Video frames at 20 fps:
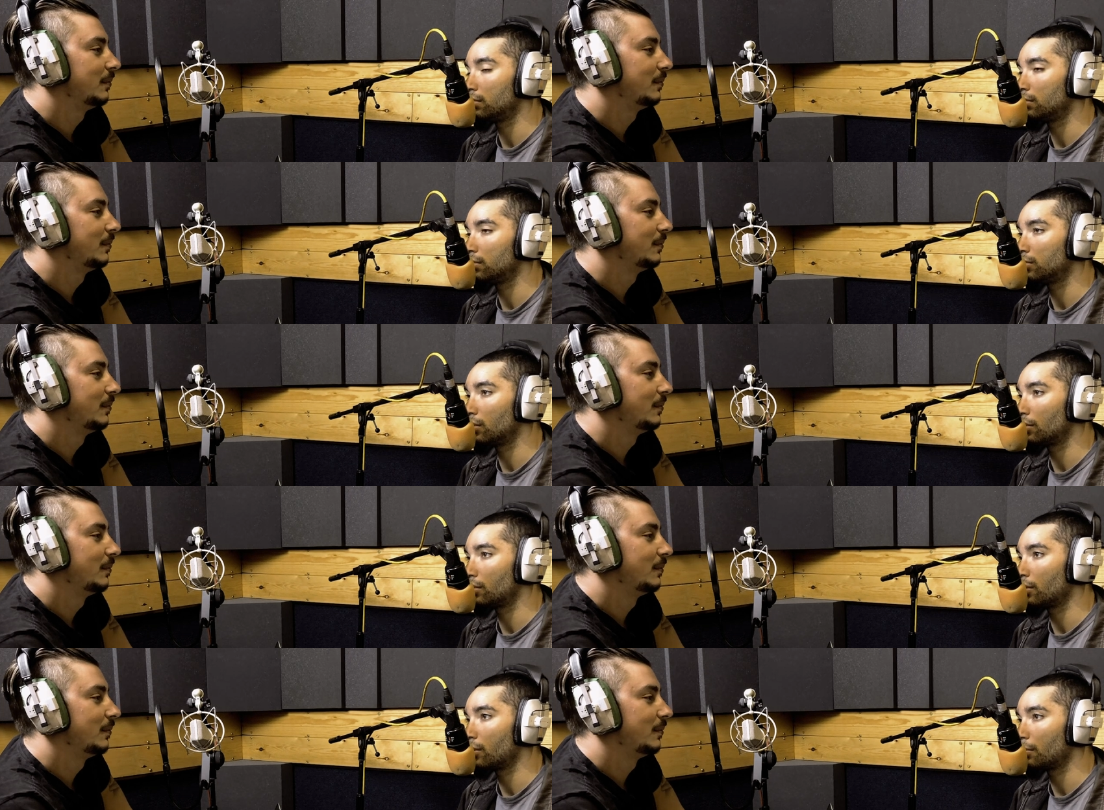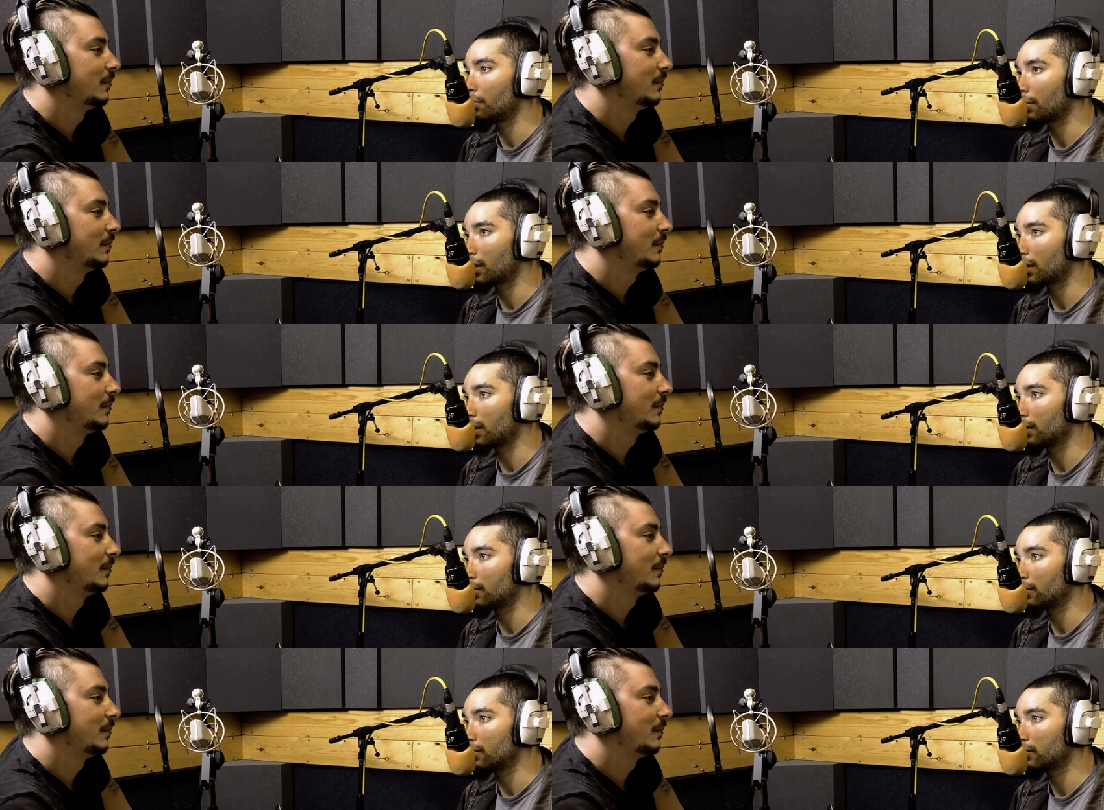Speaker 1: Jon
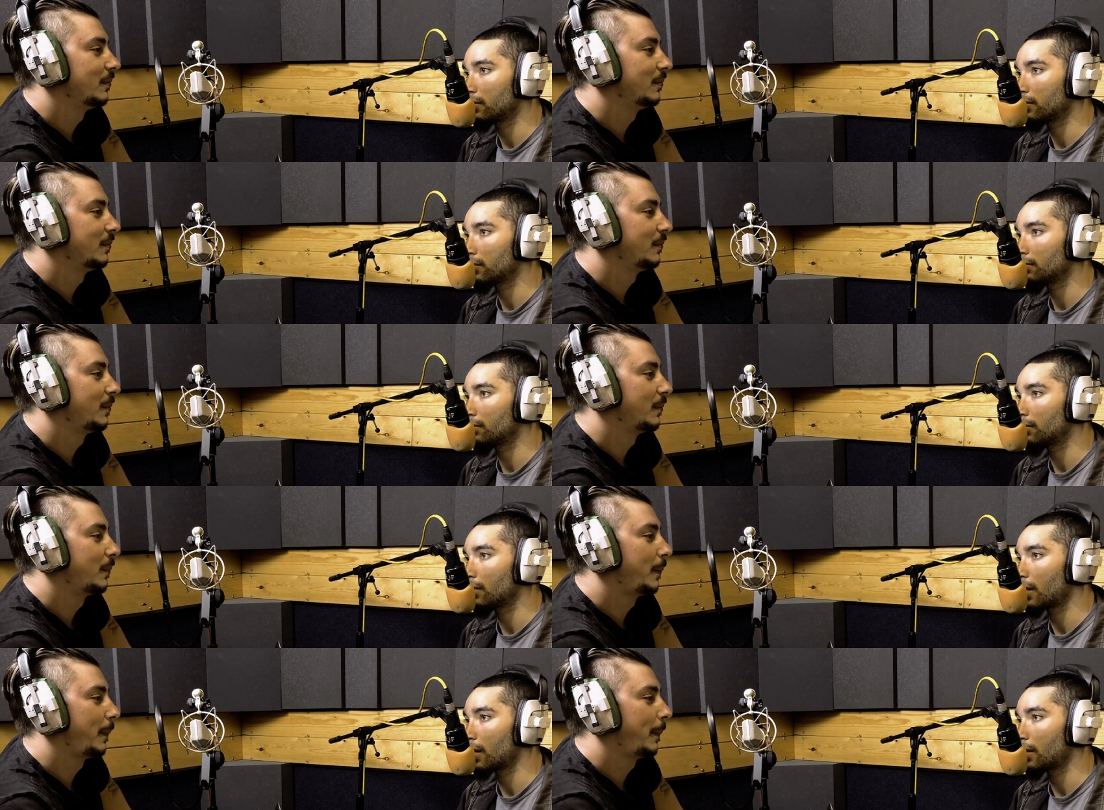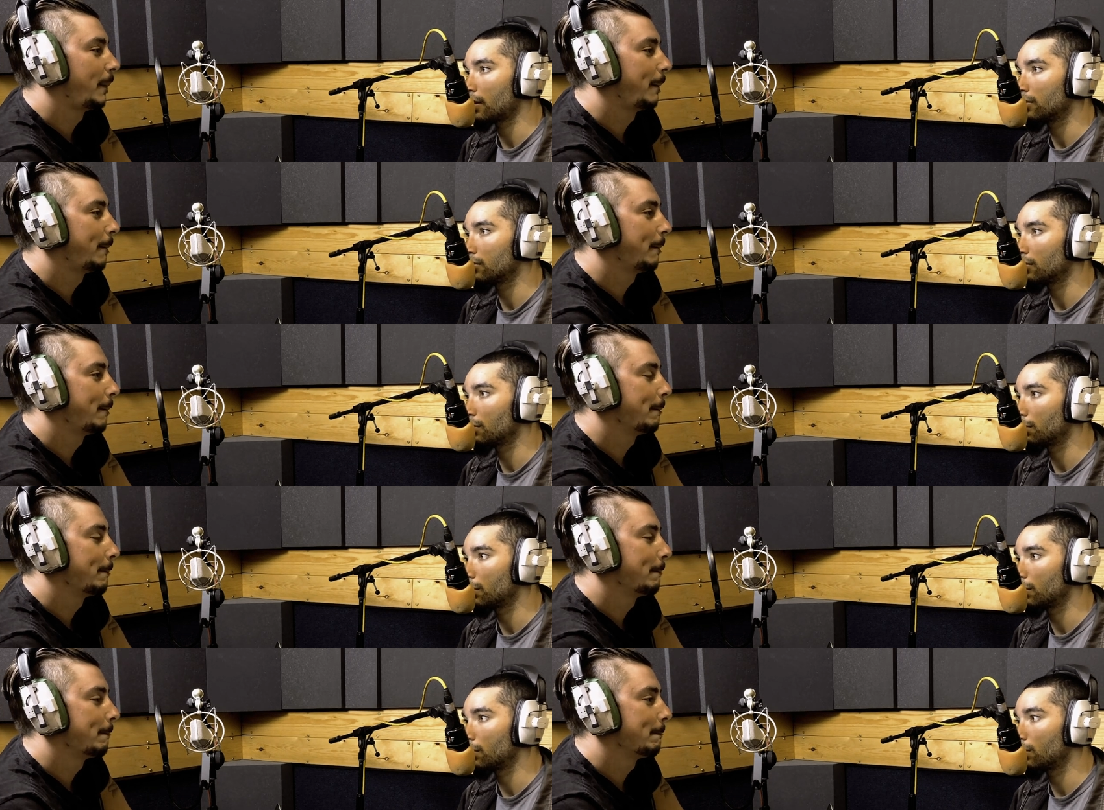Hopkins and
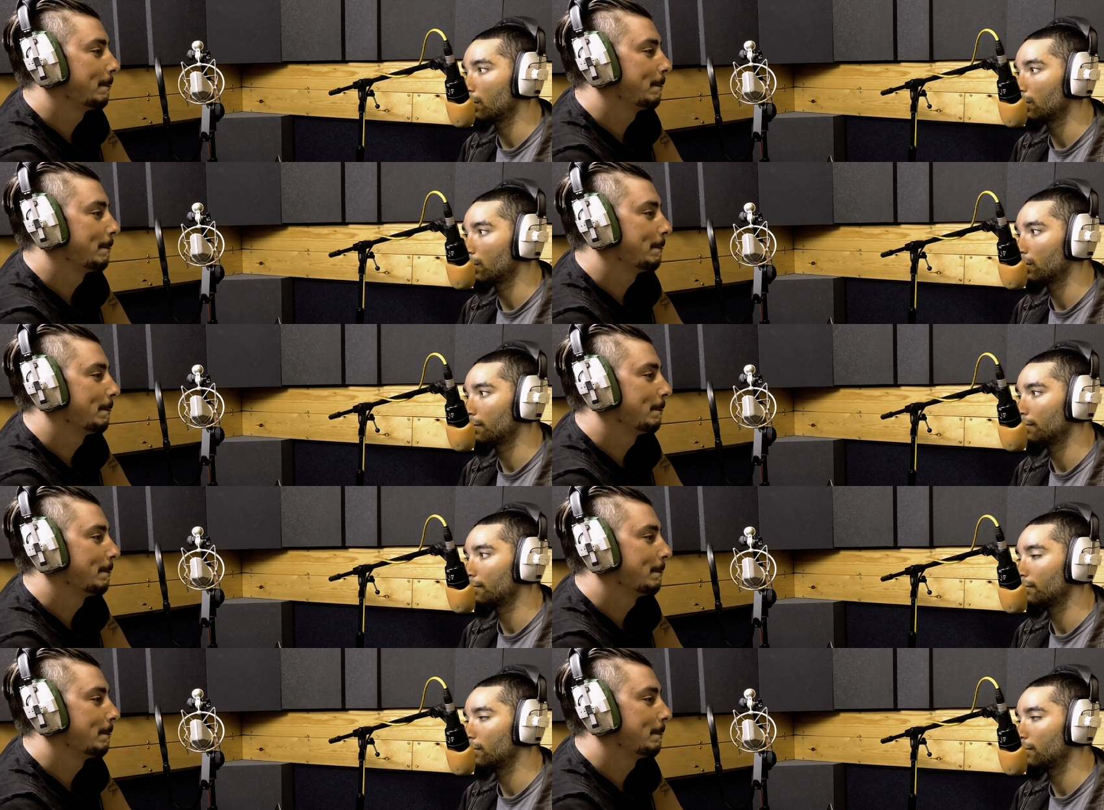Thom Yorke.